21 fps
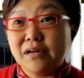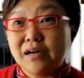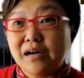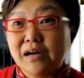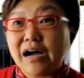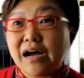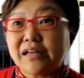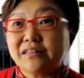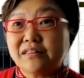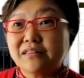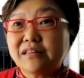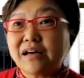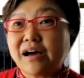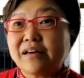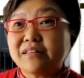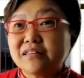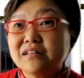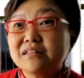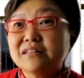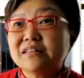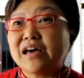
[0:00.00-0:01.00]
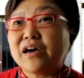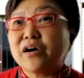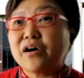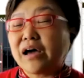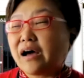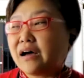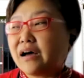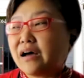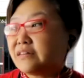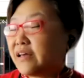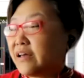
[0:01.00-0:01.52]
I think
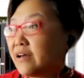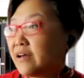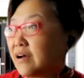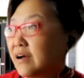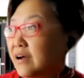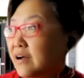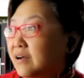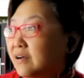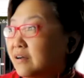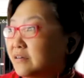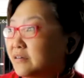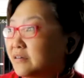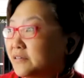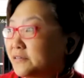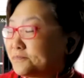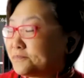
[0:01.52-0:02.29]
there are